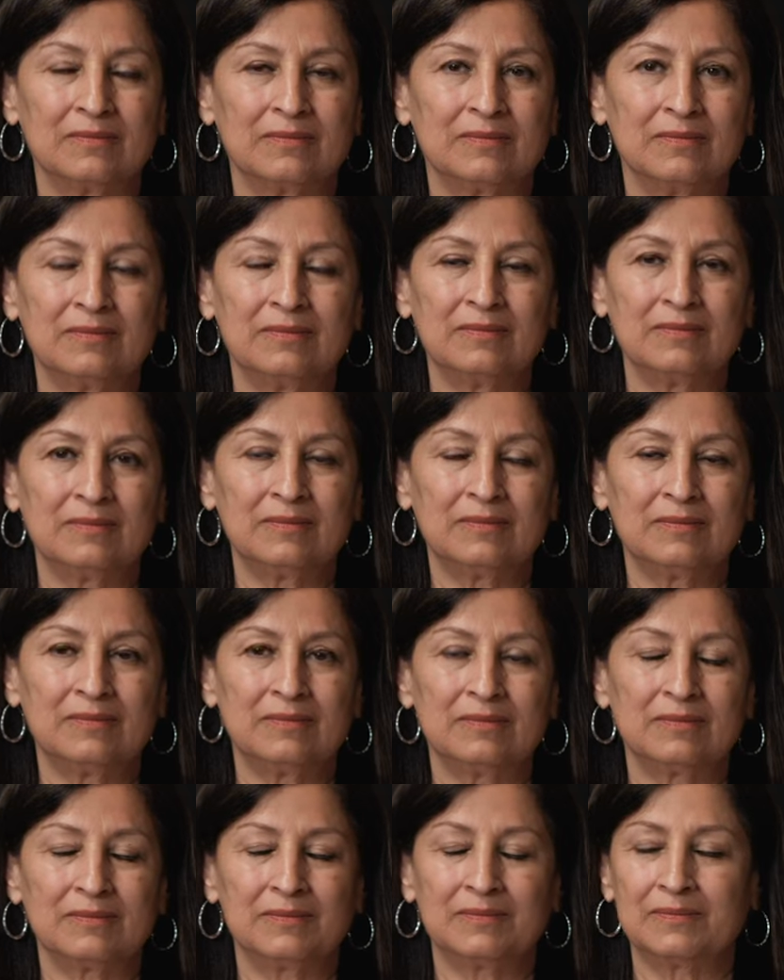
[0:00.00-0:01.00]

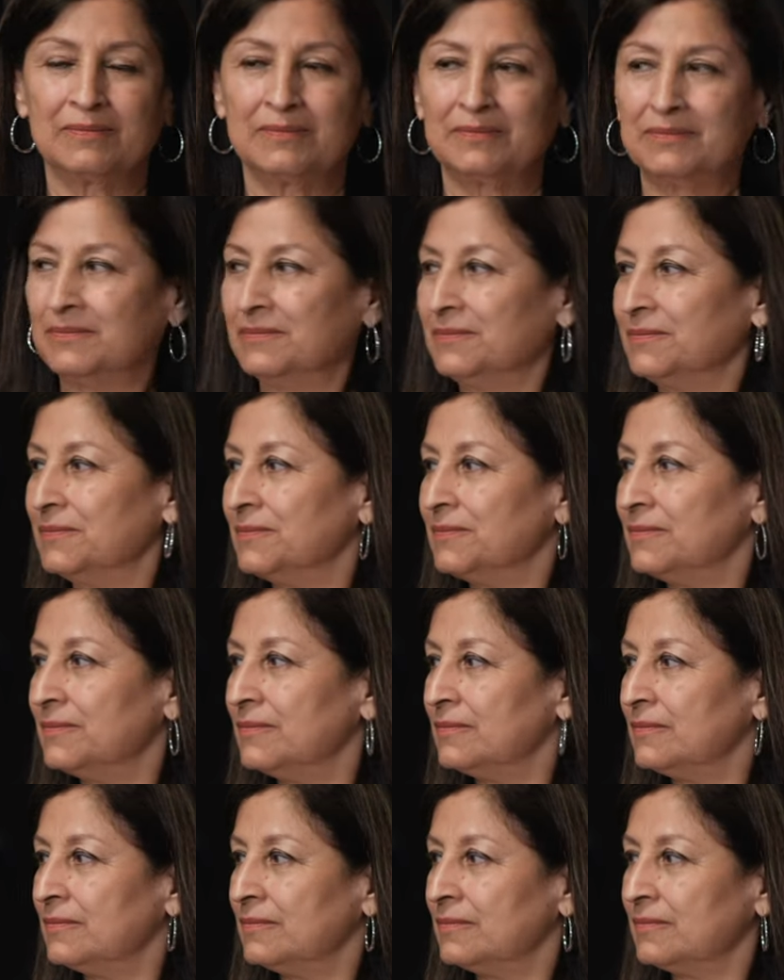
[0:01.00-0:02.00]

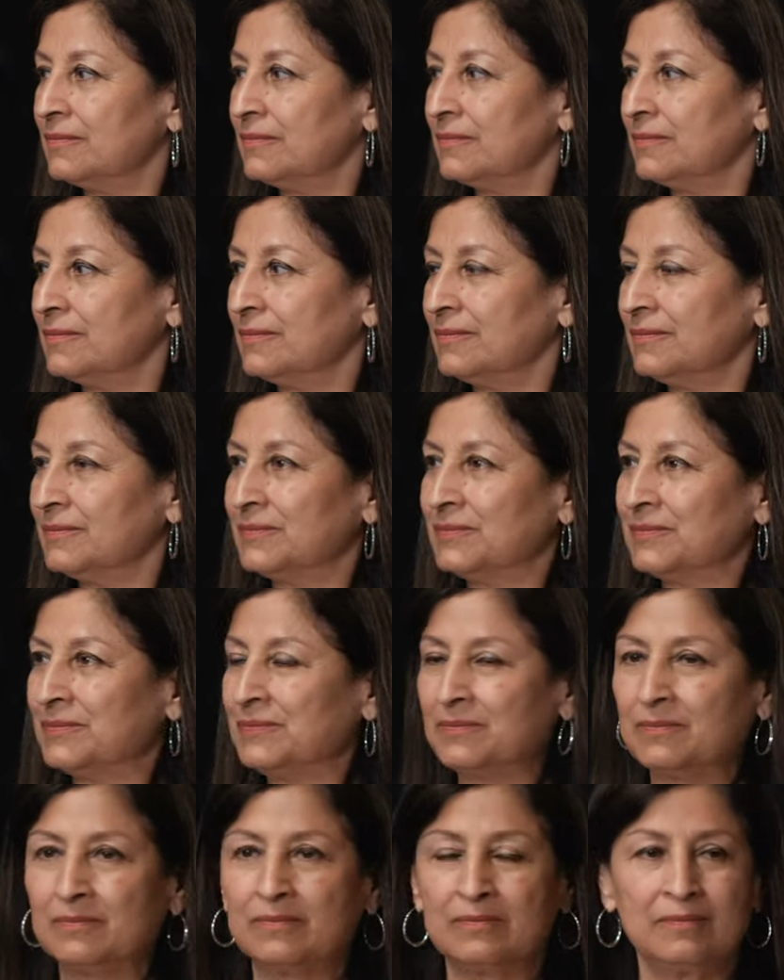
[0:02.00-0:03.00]

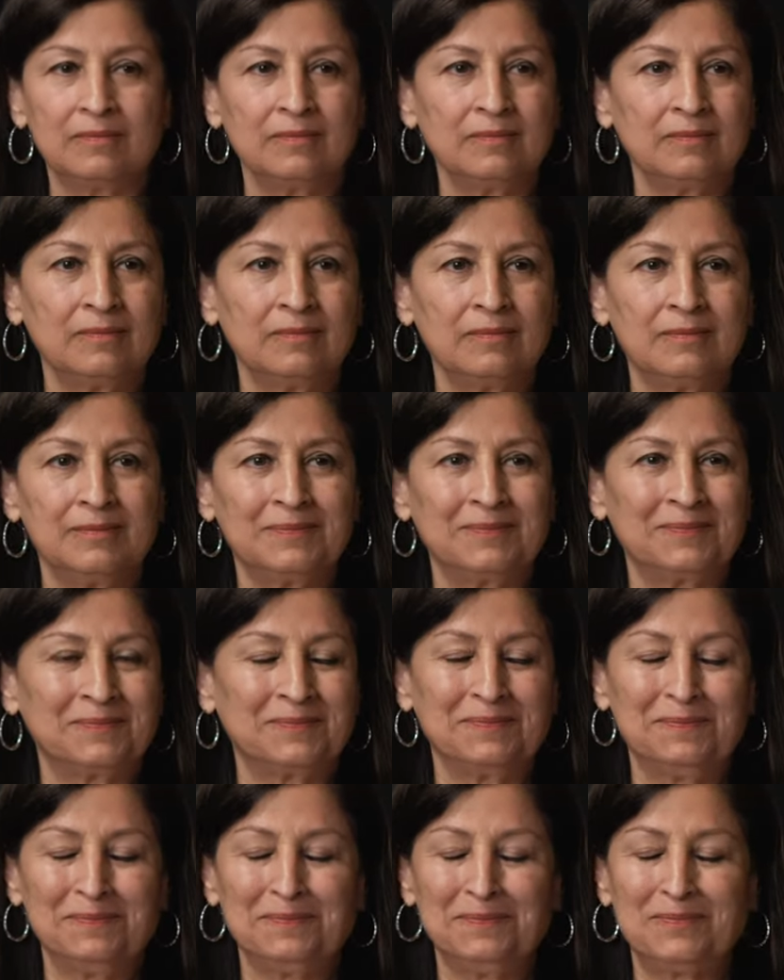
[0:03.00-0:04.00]

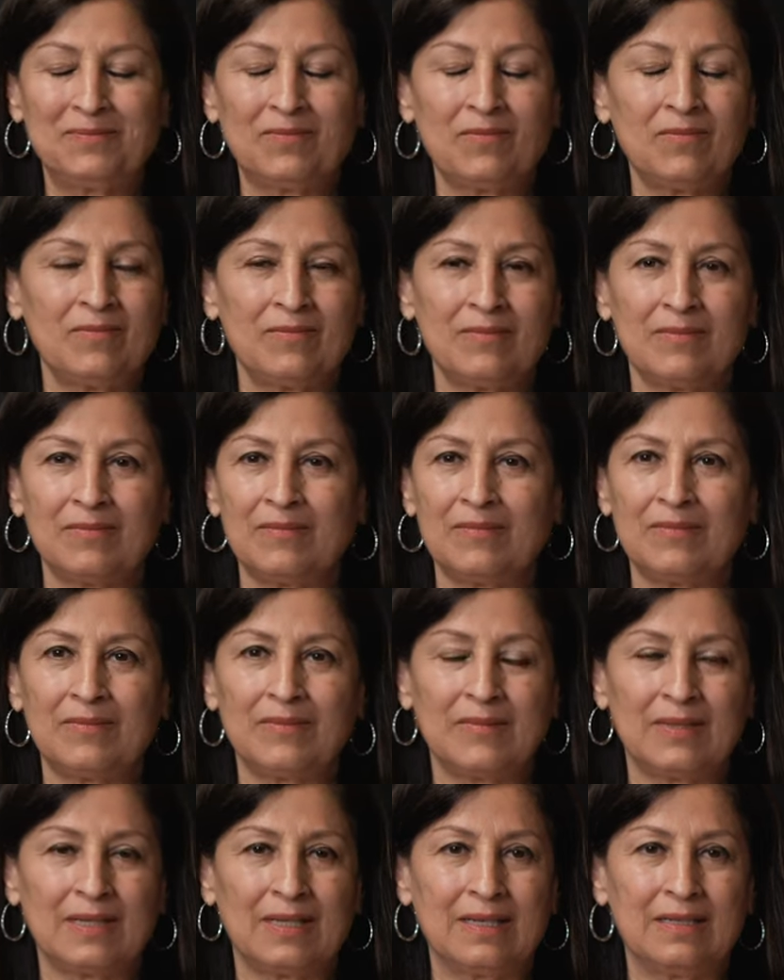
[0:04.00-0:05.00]

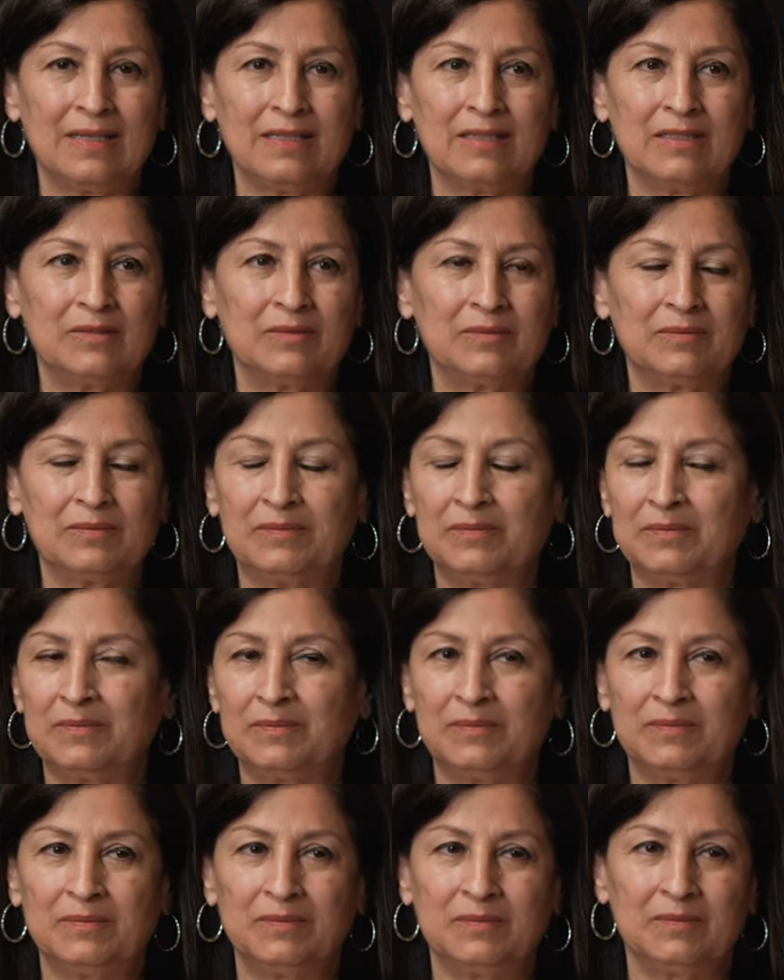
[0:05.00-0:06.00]

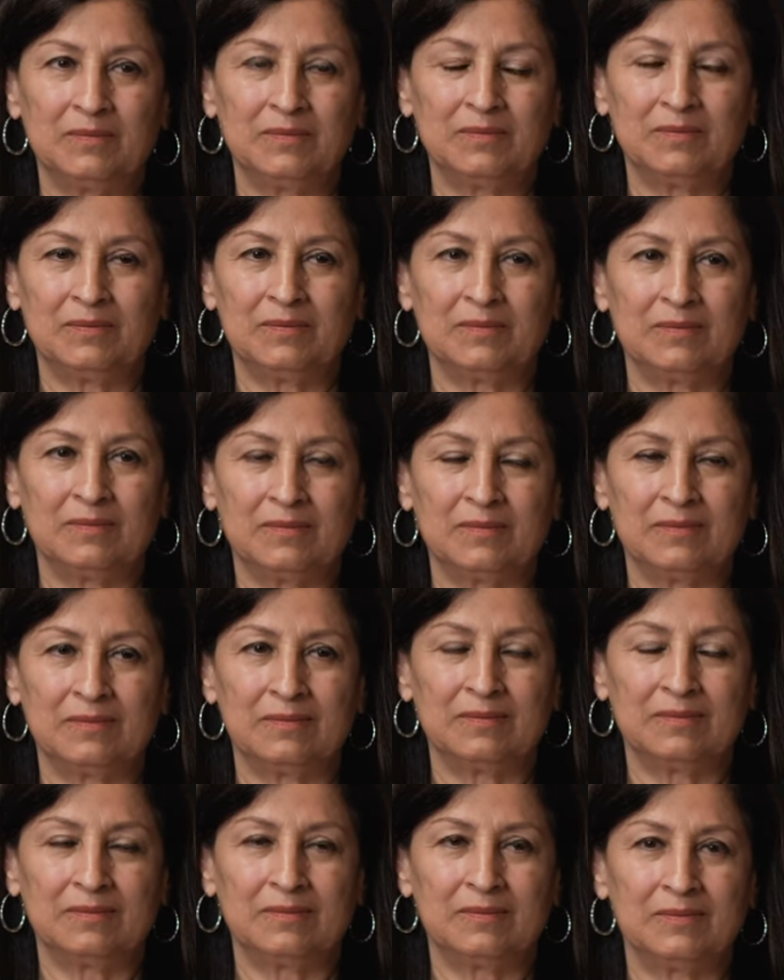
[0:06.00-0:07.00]

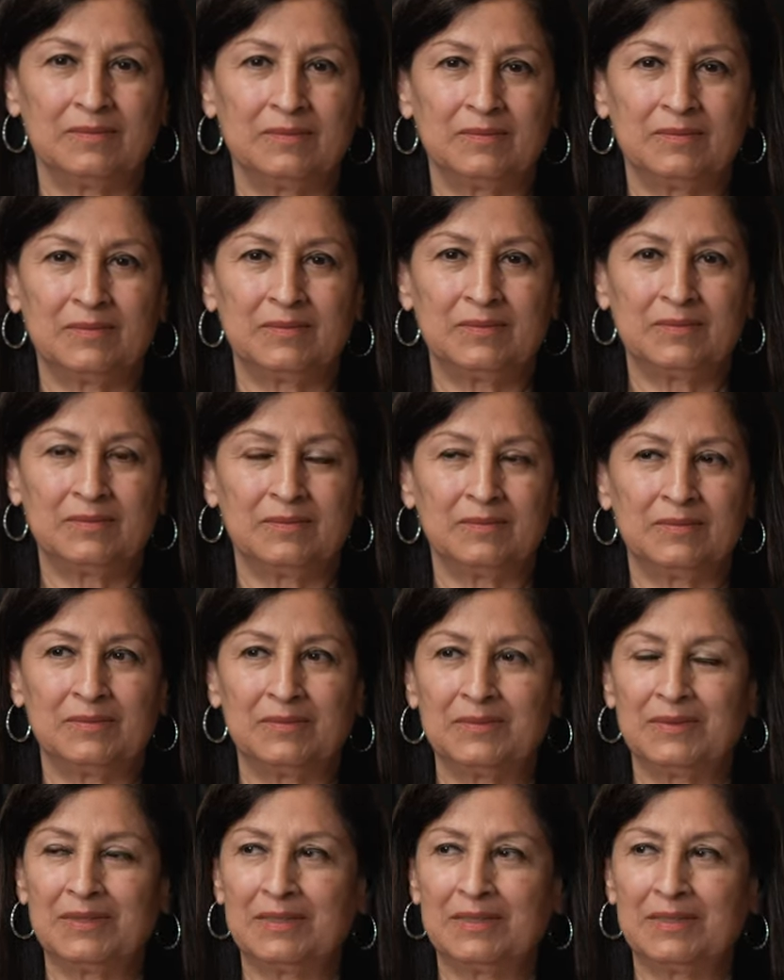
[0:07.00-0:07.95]
This person isn't speaking.